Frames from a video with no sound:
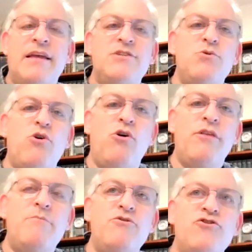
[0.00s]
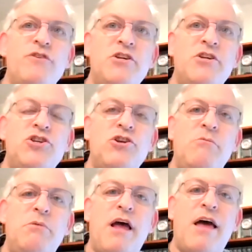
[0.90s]
I guess you would call them
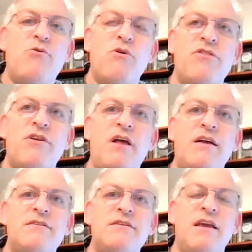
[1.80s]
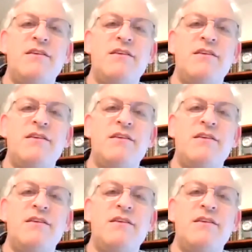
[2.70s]
traditional, but not orthodox.